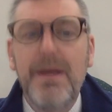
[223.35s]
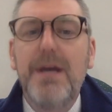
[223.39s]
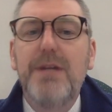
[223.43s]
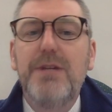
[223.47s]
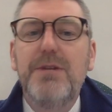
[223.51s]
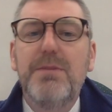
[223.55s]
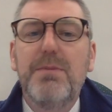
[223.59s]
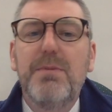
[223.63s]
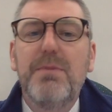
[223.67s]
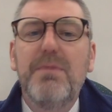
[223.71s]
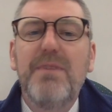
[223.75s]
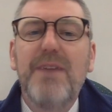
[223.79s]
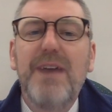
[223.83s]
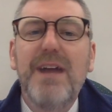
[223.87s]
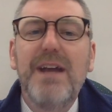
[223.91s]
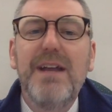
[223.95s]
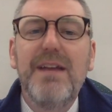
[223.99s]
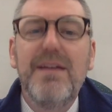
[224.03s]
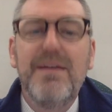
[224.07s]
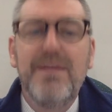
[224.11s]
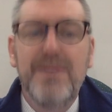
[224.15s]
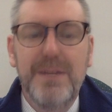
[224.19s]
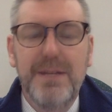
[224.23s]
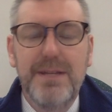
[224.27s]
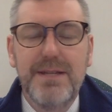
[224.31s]
to provide
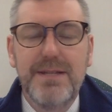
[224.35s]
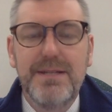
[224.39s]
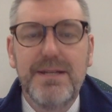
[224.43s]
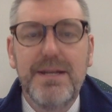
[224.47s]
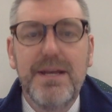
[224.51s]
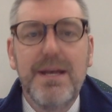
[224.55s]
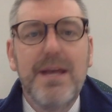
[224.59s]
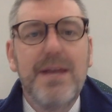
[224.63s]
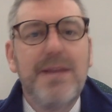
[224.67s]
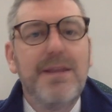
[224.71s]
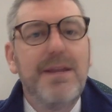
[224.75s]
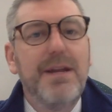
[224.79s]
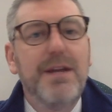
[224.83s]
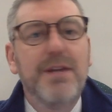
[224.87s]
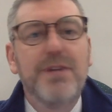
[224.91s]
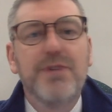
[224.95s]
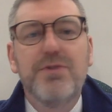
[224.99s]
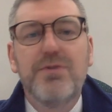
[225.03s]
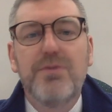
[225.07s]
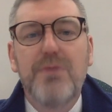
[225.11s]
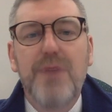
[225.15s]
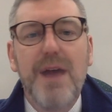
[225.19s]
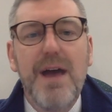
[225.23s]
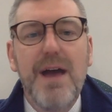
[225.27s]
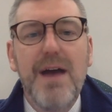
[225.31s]
evidence that a
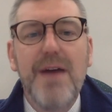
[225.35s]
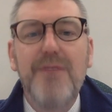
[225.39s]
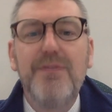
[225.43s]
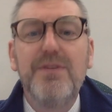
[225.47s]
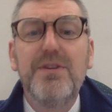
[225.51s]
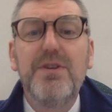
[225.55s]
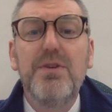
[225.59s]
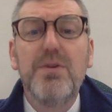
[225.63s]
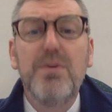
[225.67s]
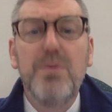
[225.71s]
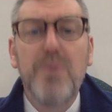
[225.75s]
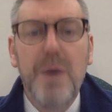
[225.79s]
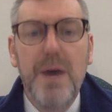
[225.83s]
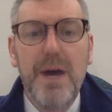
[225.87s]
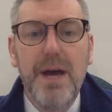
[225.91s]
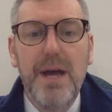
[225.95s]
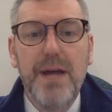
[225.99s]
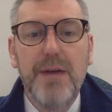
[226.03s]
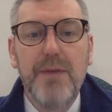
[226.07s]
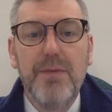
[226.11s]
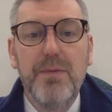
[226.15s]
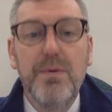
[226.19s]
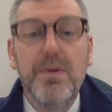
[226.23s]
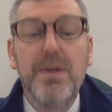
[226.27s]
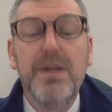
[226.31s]
drive to Hawaii
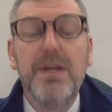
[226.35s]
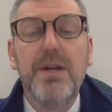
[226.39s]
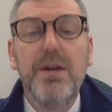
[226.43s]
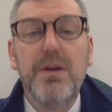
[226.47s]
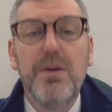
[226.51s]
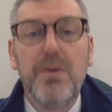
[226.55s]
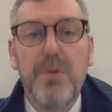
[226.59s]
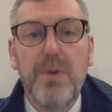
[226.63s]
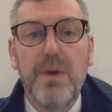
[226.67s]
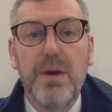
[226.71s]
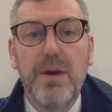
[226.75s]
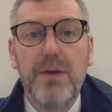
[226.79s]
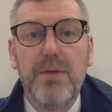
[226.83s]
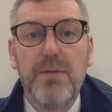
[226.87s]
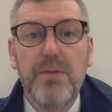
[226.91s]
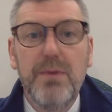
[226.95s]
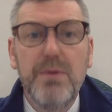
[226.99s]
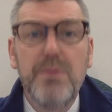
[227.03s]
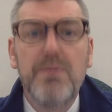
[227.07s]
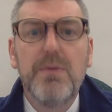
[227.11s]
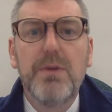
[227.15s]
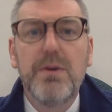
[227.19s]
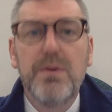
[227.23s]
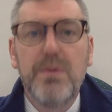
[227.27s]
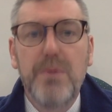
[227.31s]
would
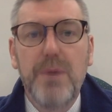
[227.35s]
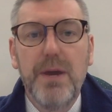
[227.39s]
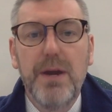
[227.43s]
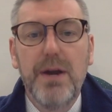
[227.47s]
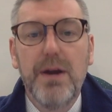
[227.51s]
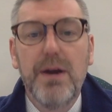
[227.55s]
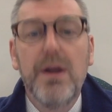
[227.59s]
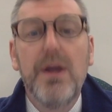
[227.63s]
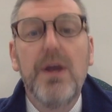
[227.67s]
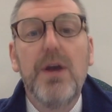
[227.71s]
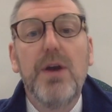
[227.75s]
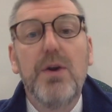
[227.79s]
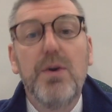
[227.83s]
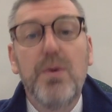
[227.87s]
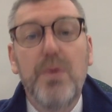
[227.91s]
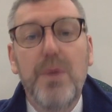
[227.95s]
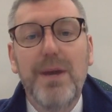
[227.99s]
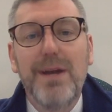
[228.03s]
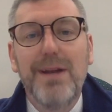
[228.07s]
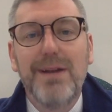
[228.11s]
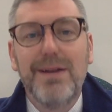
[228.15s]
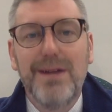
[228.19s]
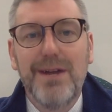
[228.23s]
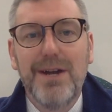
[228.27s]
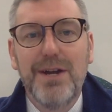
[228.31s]
require quite
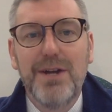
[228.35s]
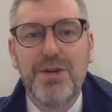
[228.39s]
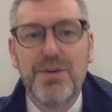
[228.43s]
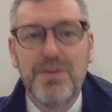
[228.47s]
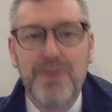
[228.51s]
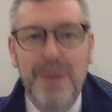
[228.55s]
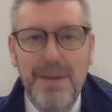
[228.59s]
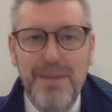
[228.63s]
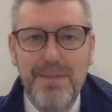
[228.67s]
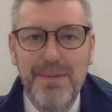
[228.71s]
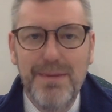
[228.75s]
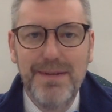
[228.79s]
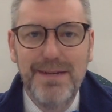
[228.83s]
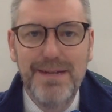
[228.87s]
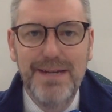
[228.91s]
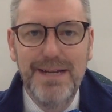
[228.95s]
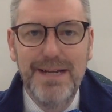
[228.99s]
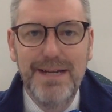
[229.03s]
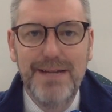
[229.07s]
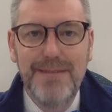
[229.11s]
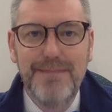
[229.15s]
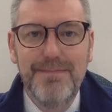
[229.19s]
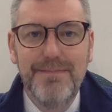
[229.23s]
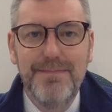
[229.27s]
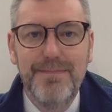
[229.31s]
a large ramp indeed.